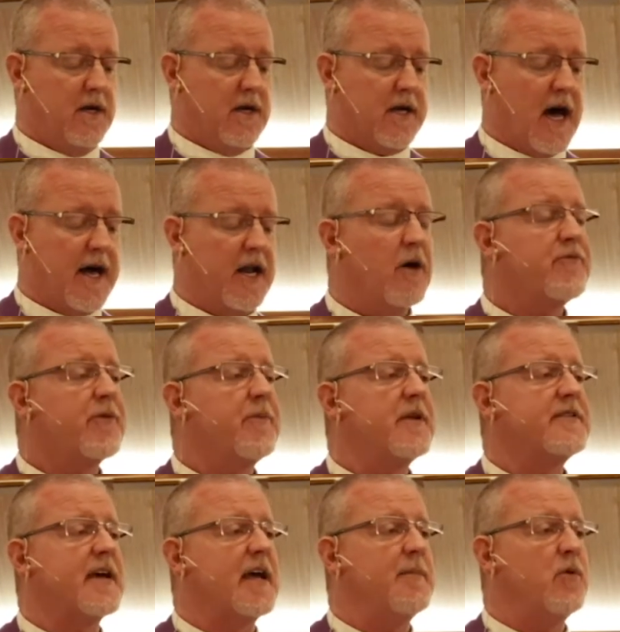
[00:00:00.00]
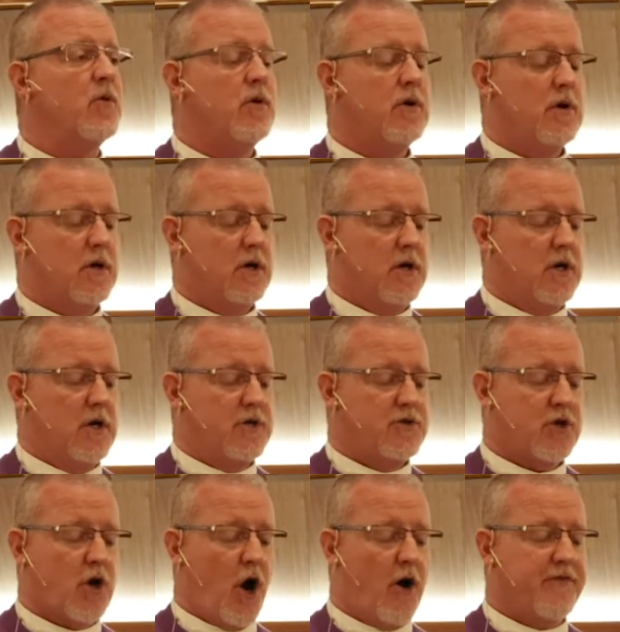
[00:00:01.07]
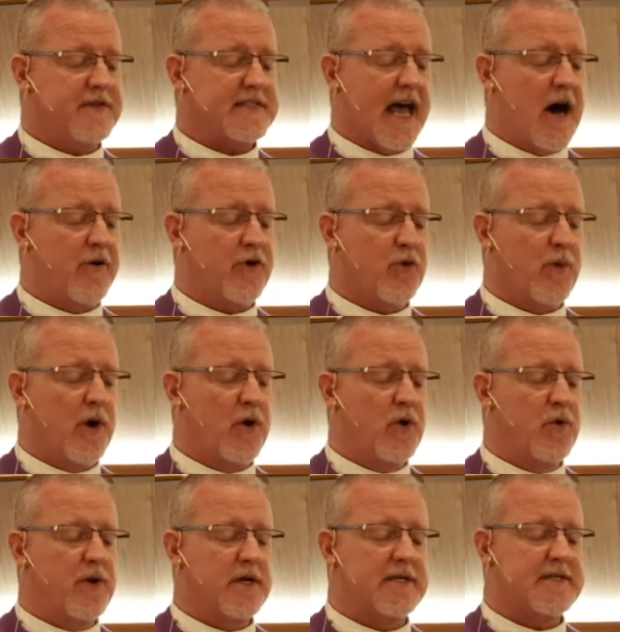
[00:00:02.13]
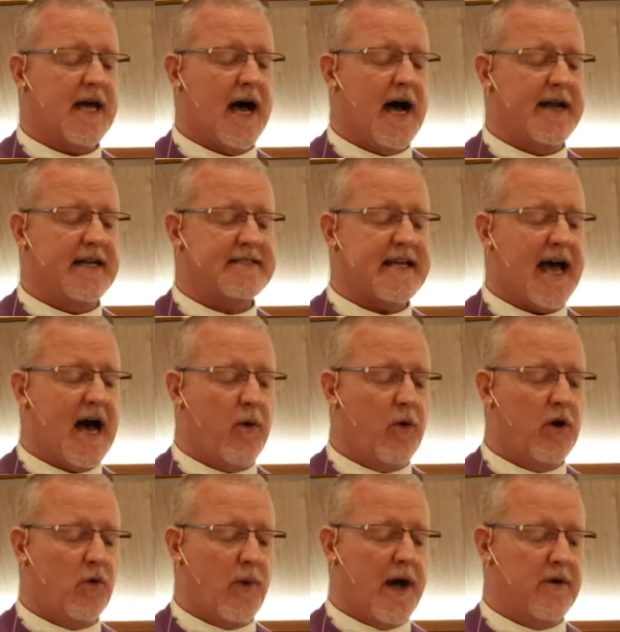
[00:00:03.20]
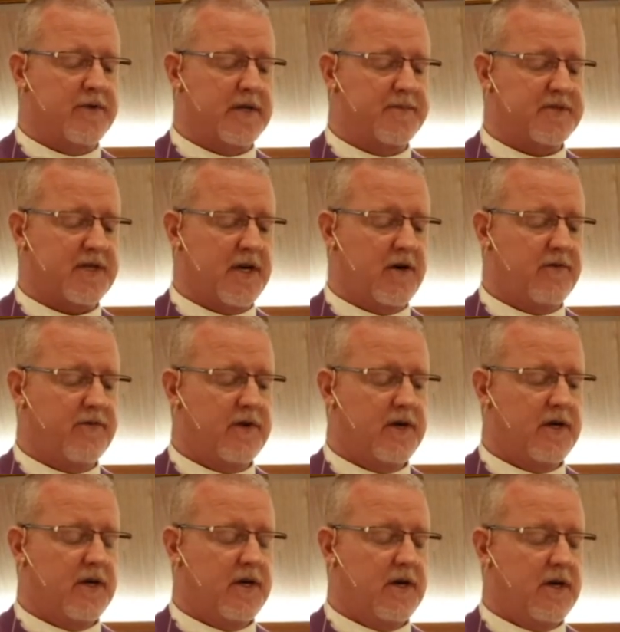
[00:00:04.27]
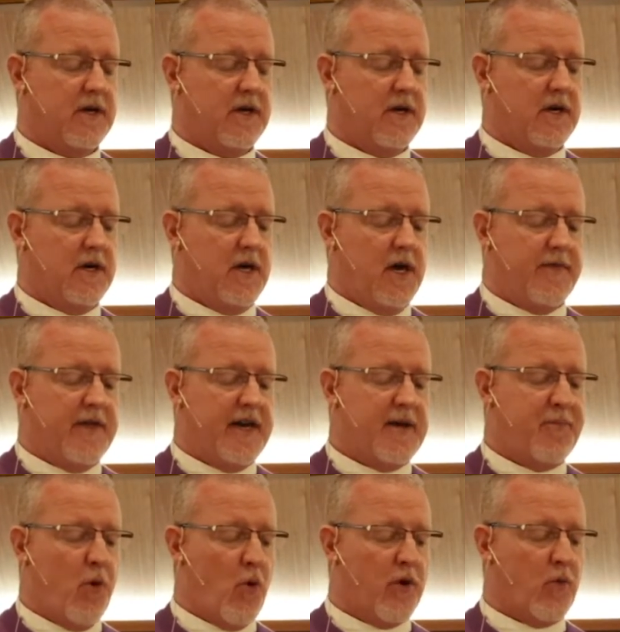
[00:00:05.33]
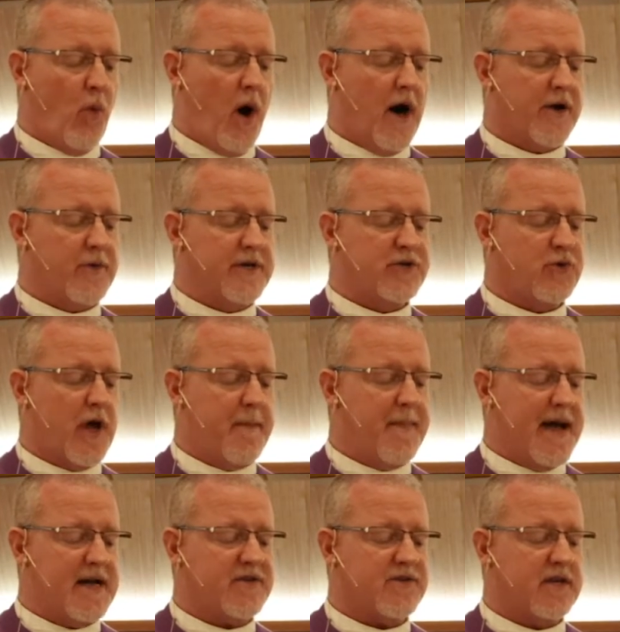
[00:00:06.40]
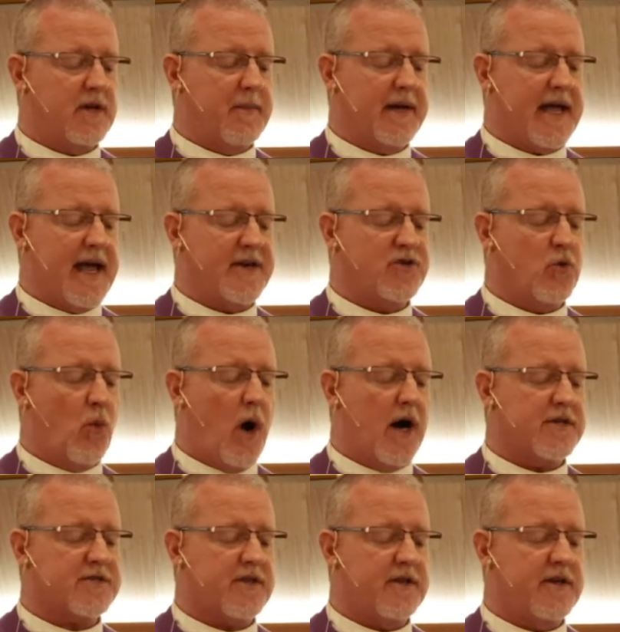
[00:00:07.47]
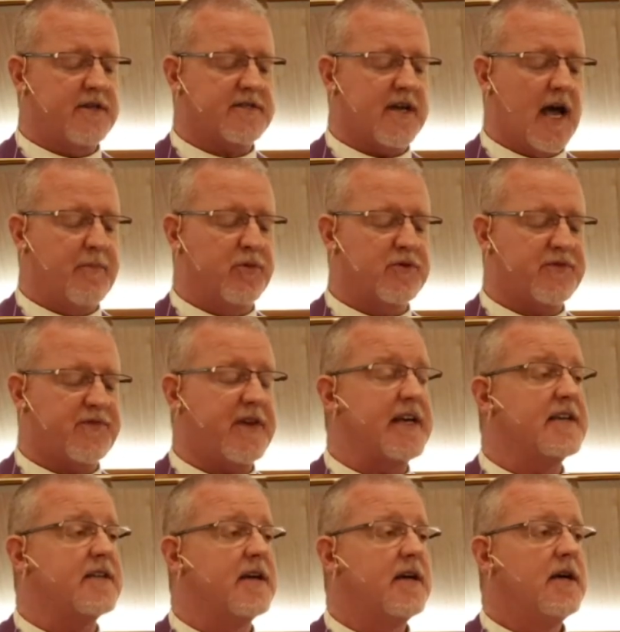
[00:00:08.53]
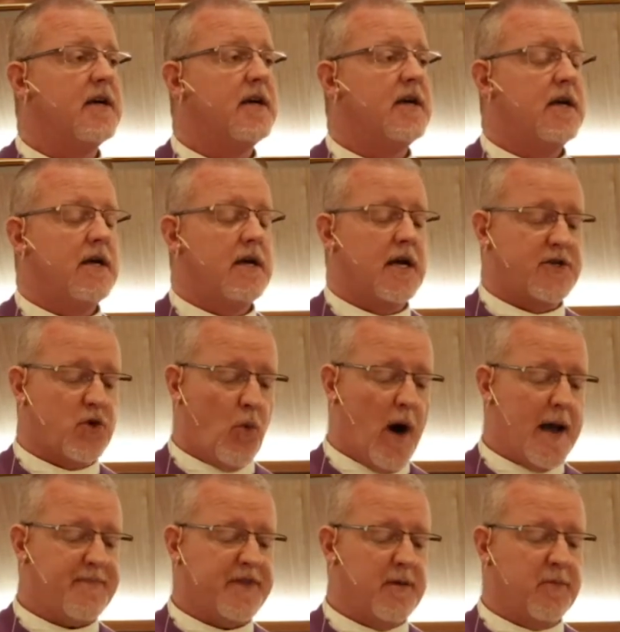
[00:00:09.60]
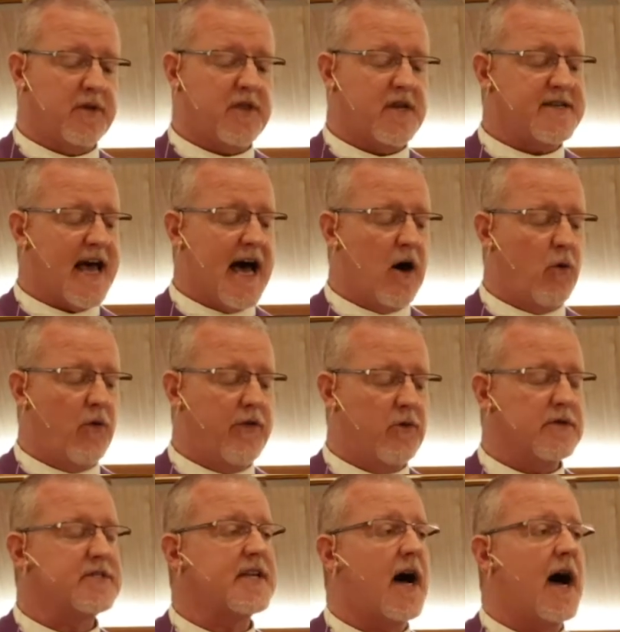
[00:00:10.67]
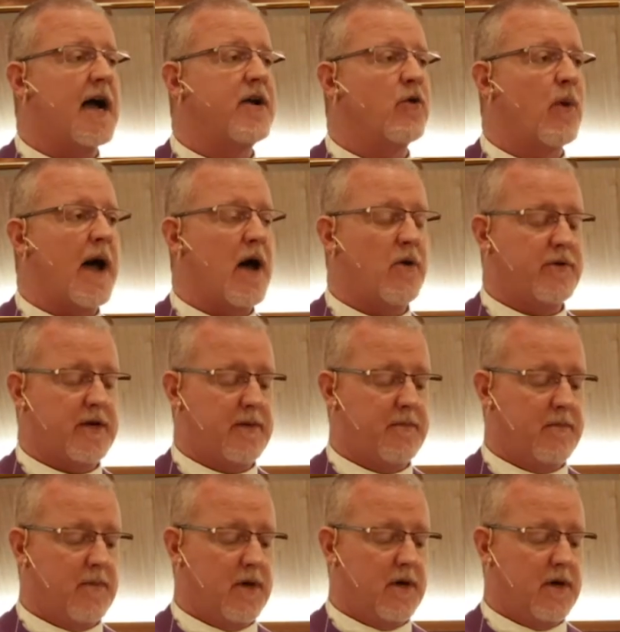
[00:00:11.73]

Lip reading: got up from the table, took off his outer robe, and tied a towel around himself. Then he poured water into a basin and began to wash the disciples' feet, and to wipe them with the towel that was tied around him.